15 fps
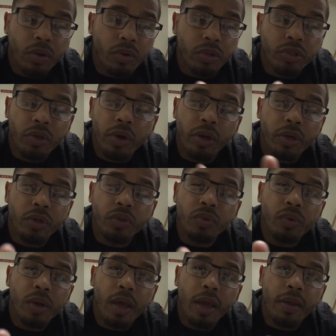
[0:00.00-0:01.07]
starting a
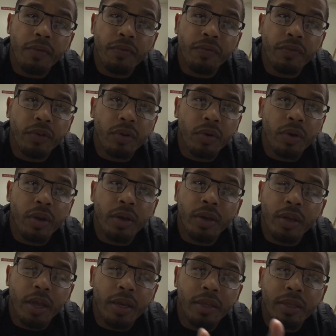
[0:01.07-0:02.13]
new life,
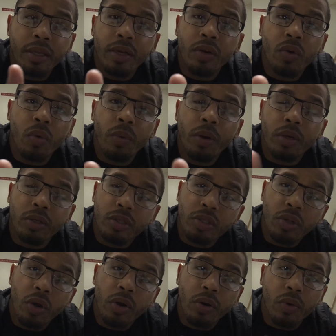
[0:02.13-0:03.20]
and didn't know where to
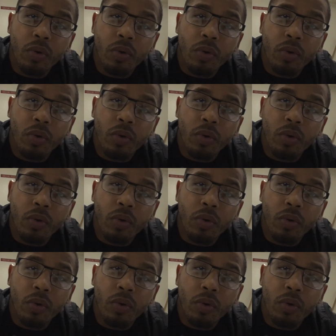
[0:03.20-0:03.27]
start